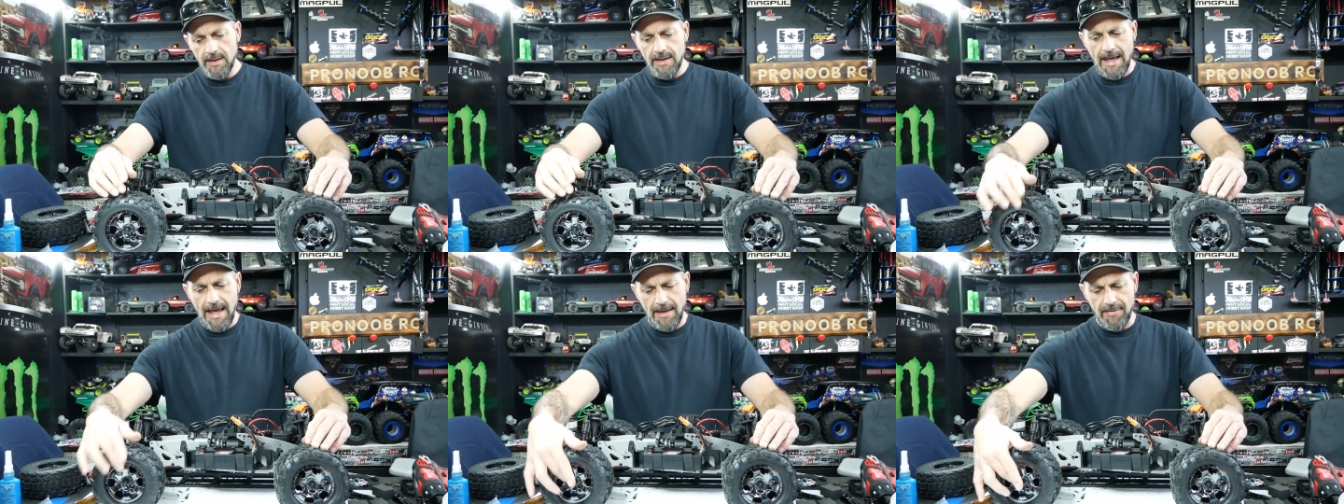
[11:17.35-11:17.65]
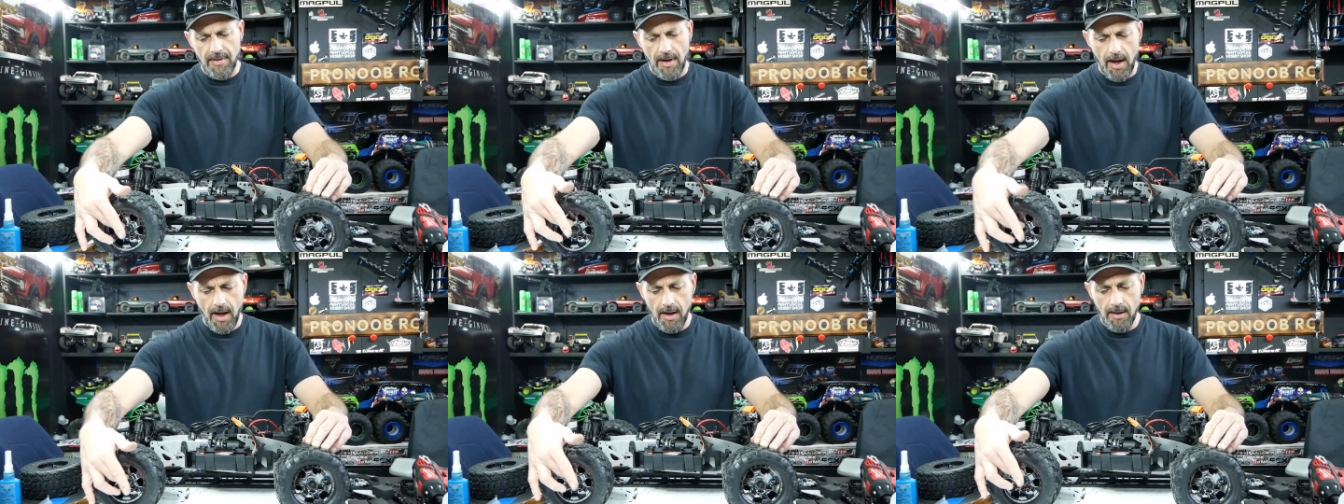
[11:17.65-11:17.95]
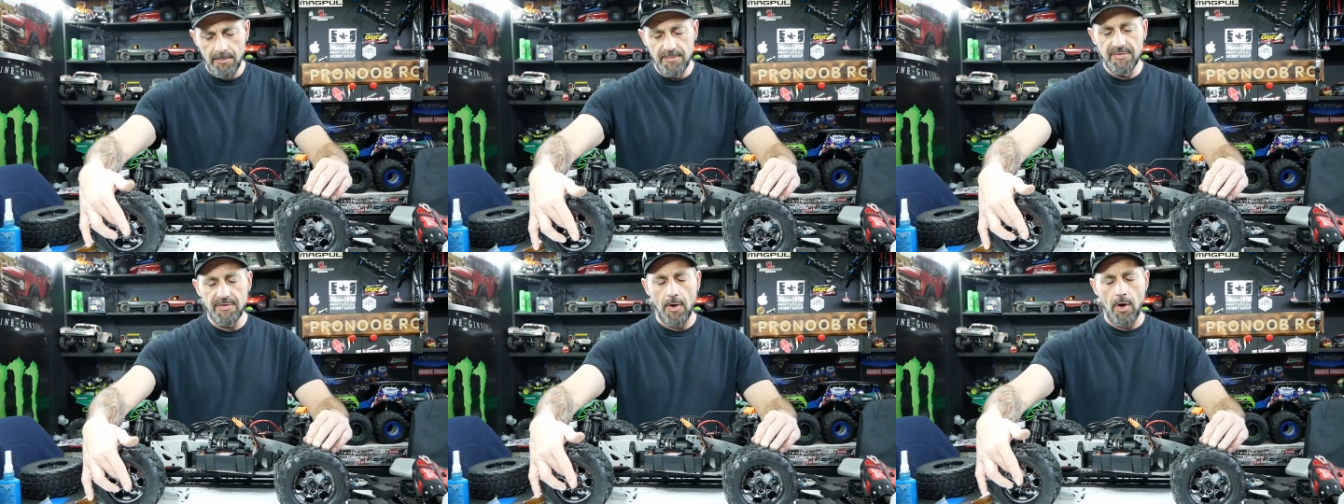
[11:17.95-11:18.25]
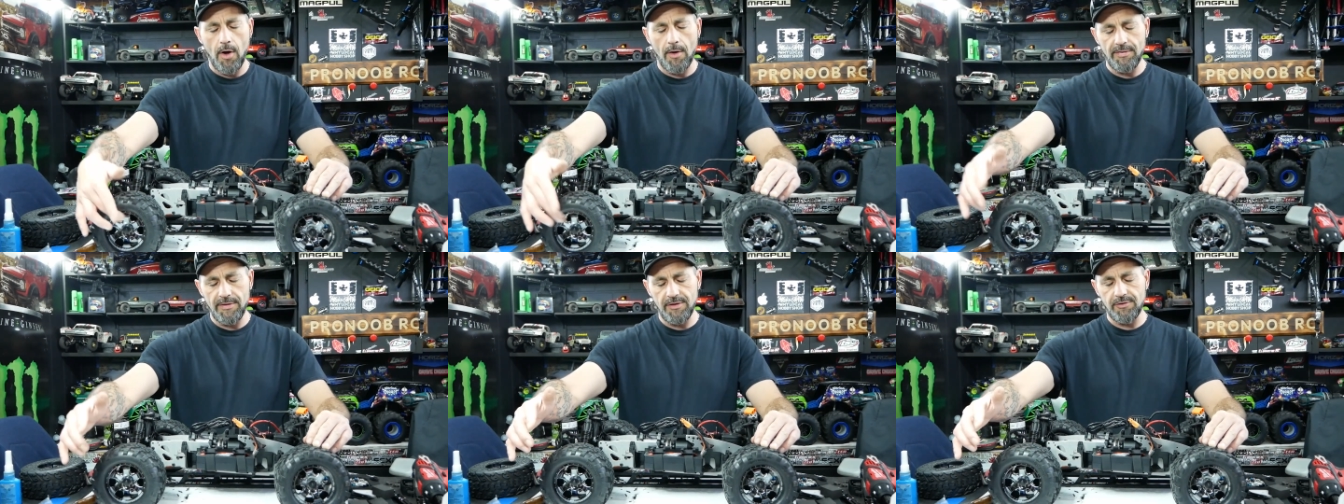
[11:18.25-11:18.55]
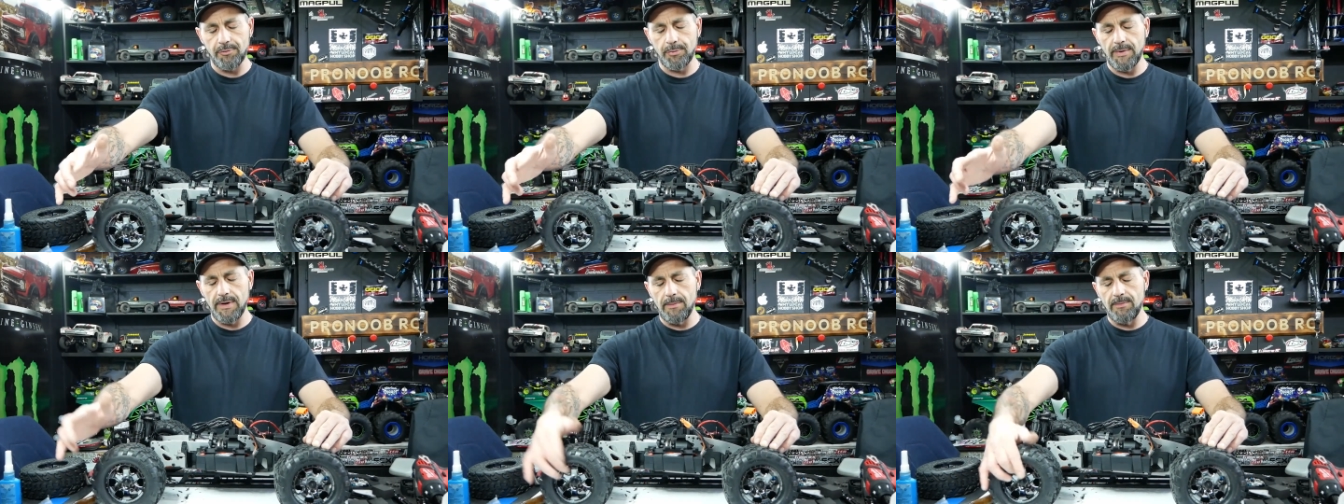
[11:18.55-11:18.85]
and the hubs on
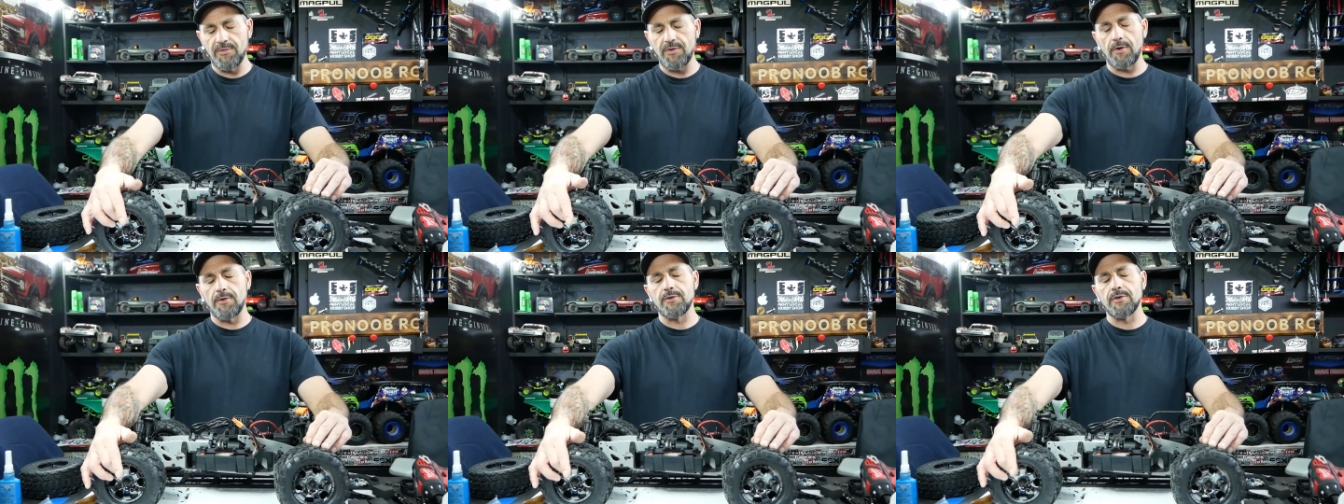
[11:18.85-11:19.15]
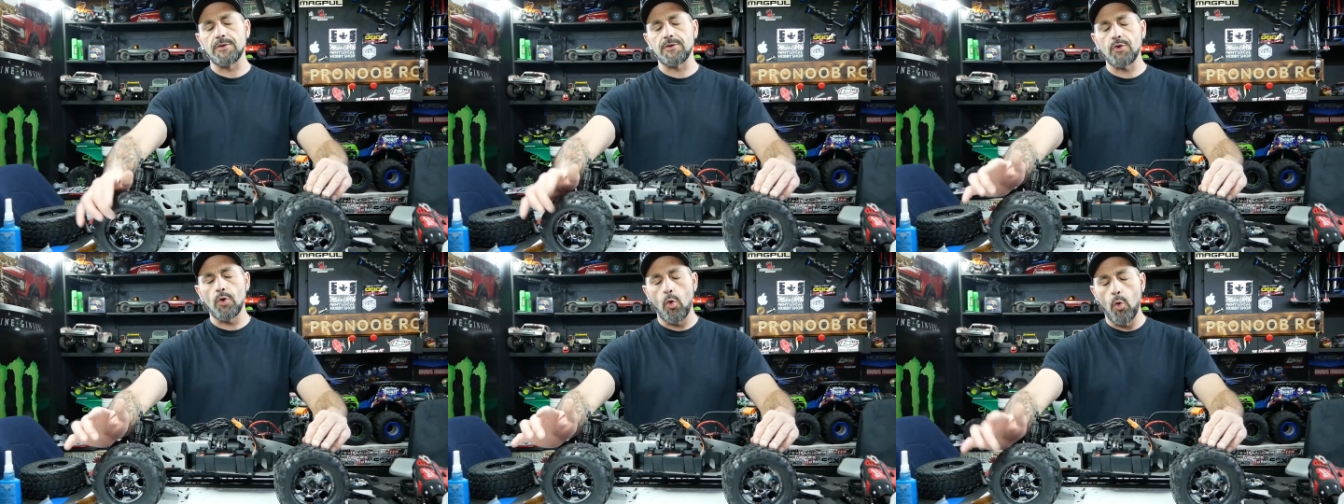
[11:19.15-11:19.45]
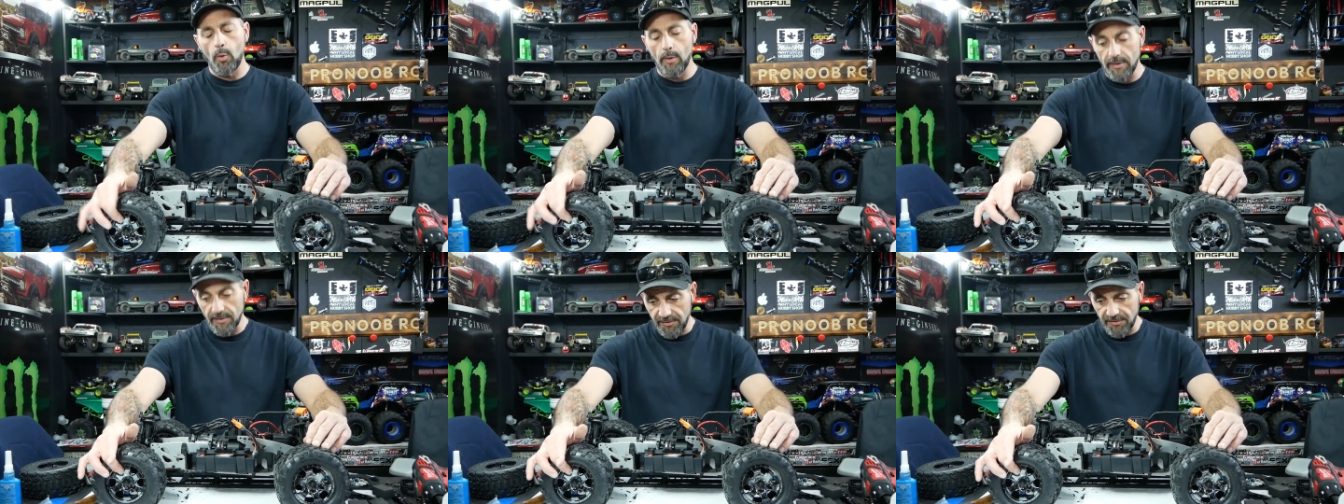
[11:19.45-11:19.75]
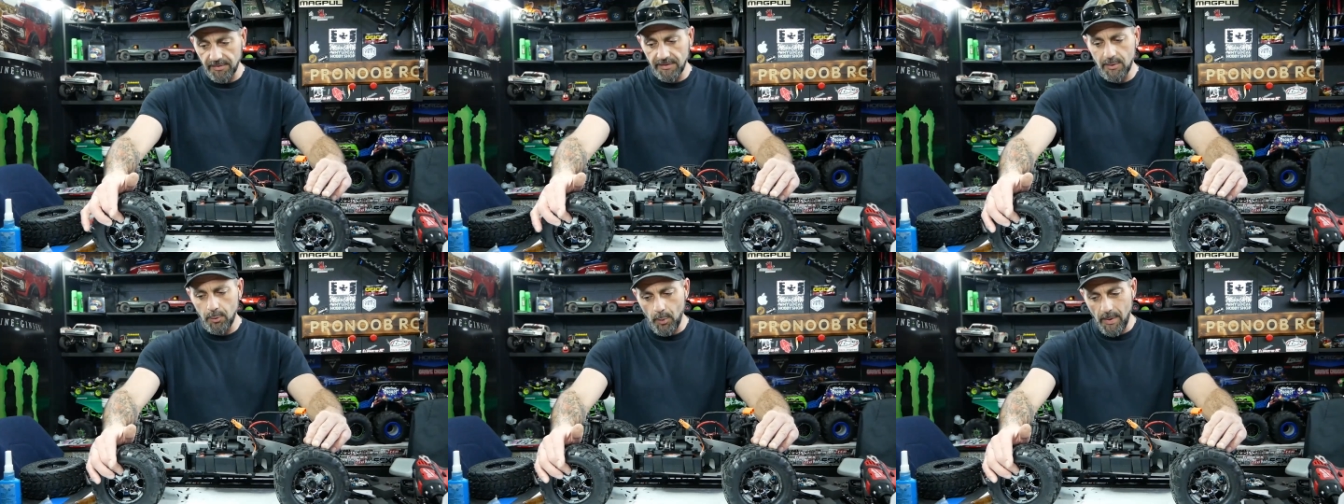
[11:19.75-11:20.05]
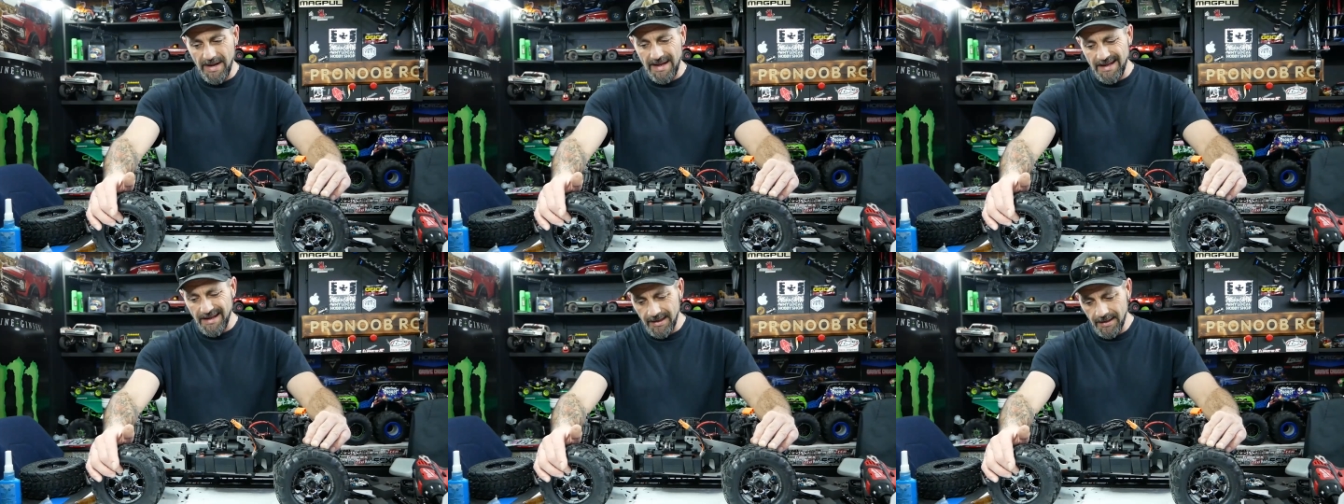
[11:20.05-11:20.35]
these rims are notoriously
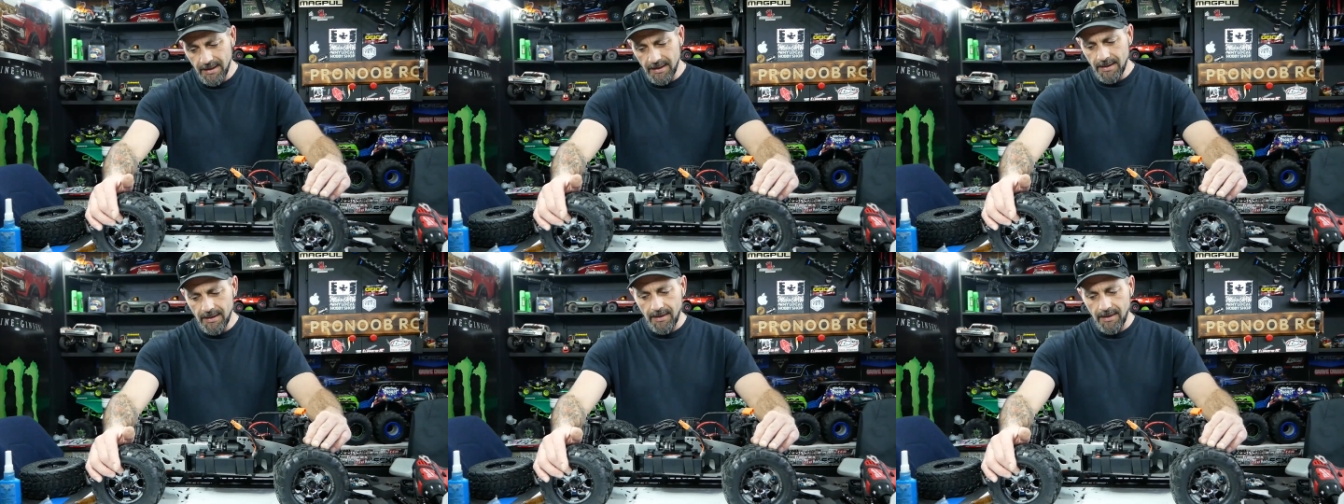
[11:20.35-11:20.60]
weak.